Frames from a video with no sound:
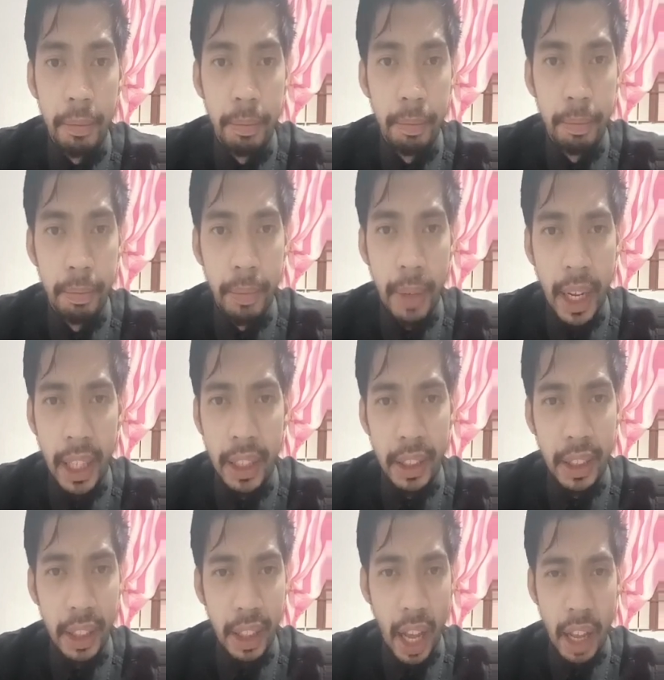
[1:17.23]
Mm, and
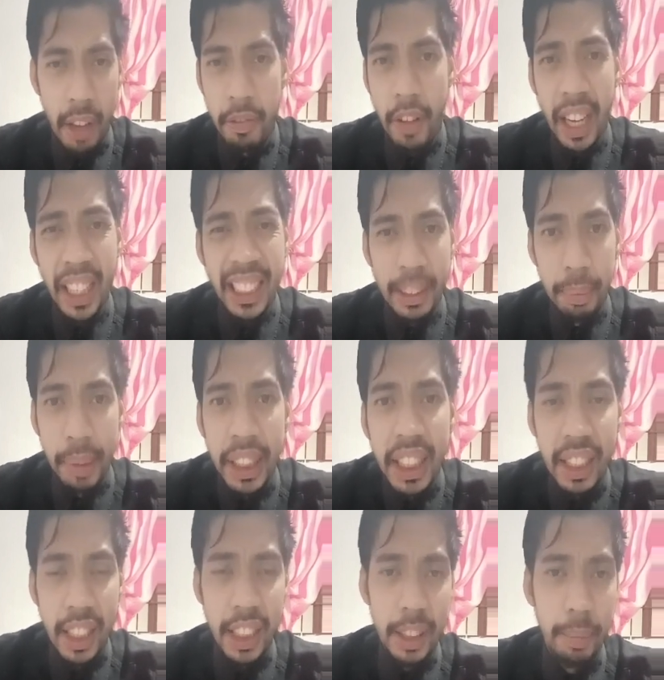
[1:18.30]
uh, I find it
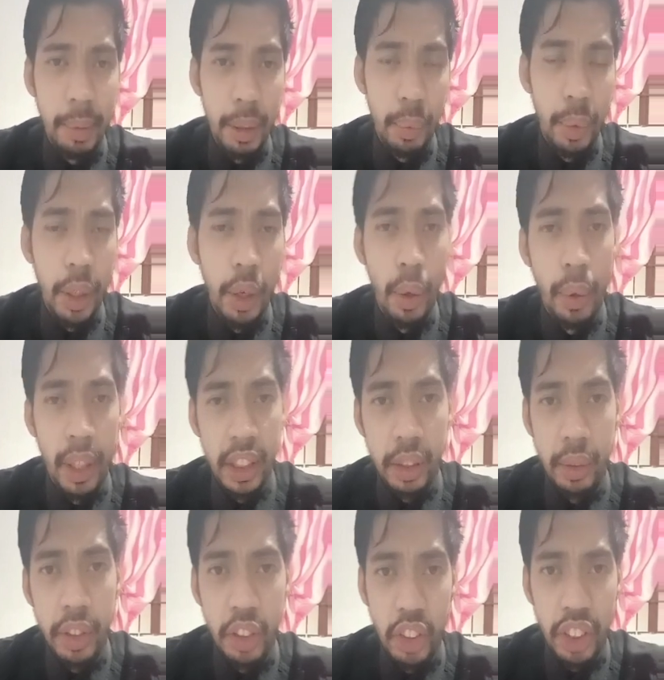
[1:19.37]
meaningless, but we know as
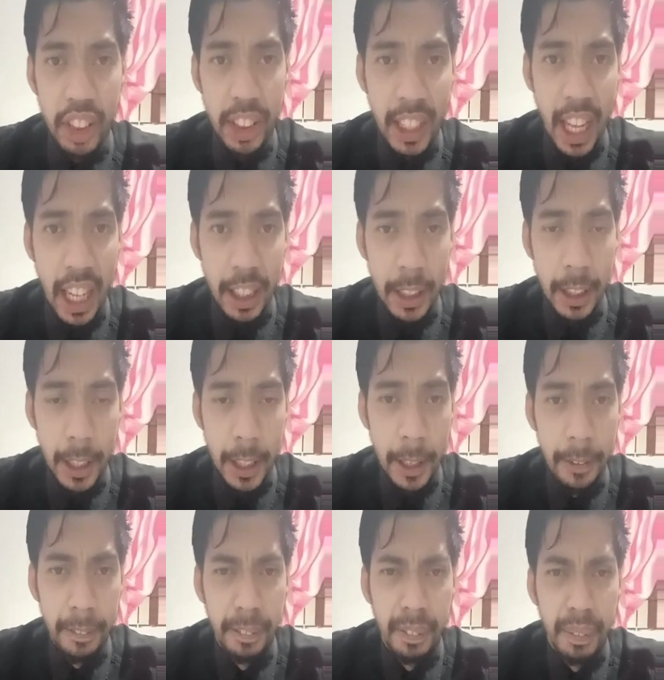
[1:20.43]
Christians that uh,
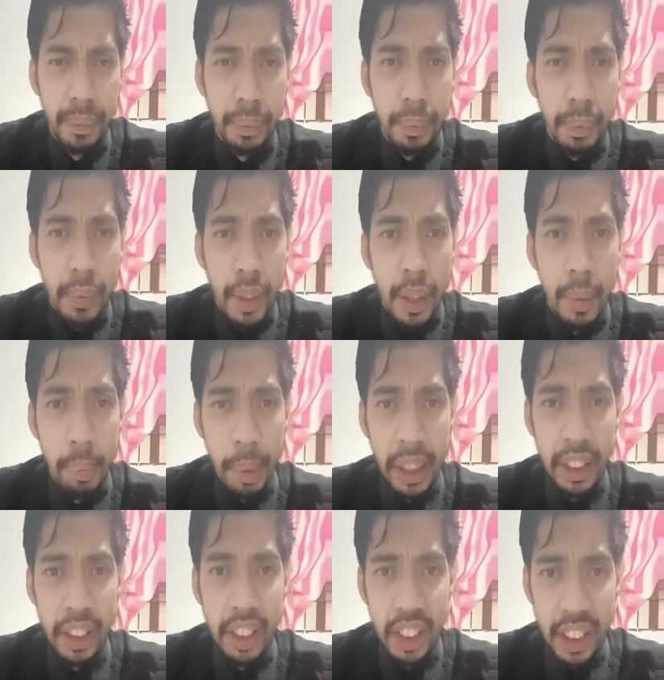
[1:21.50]

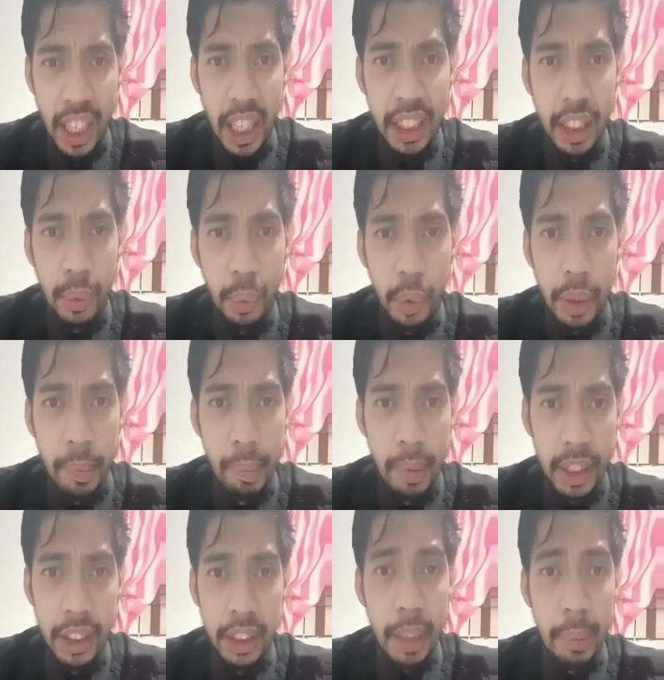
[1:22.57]
Peter said that we
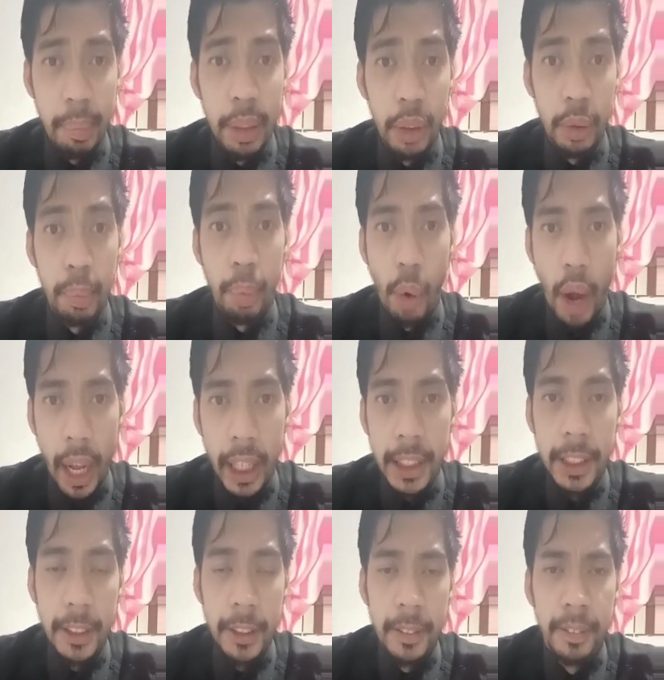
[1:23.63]
must not be
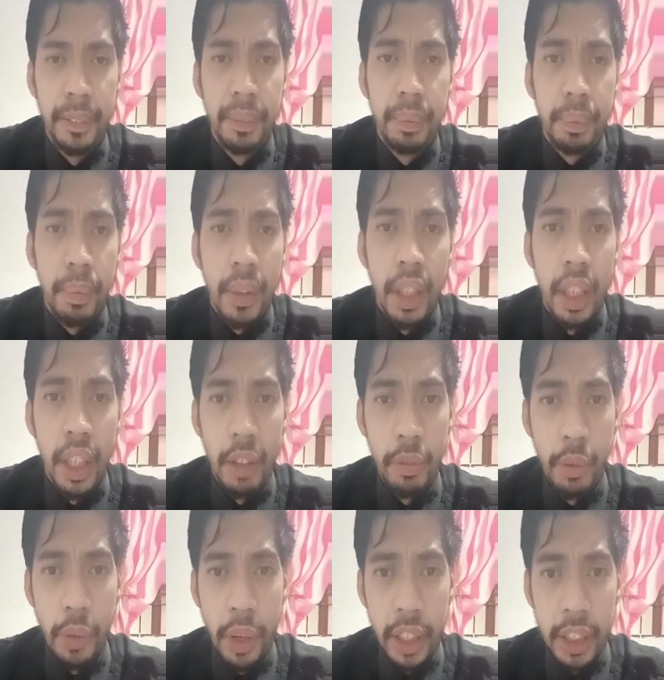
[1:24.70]
surprised
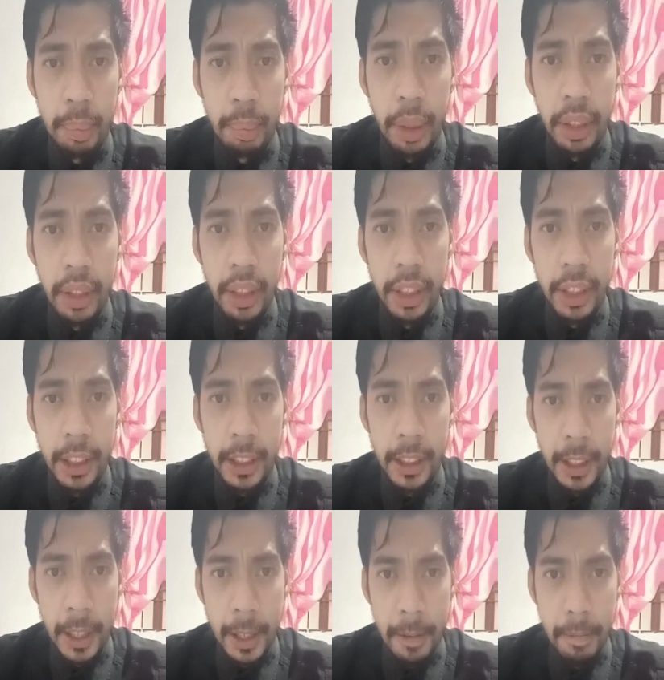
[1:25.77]
if we experience
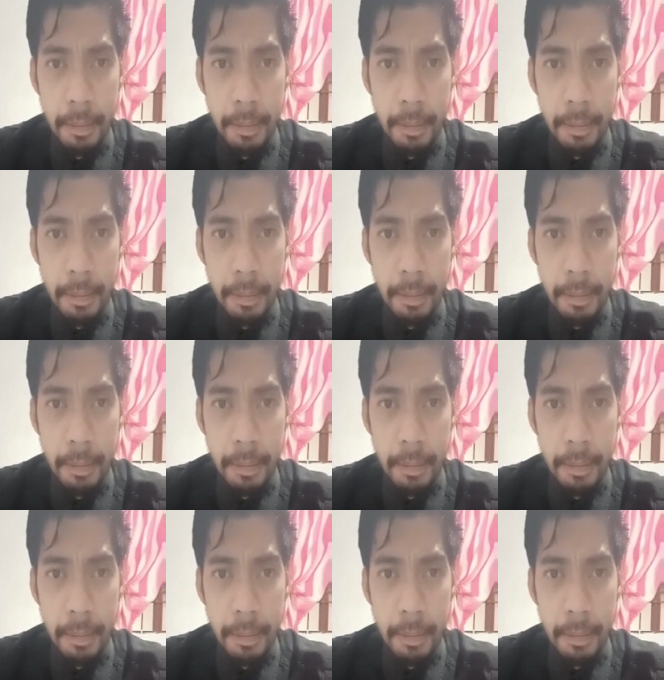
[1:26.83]
uh,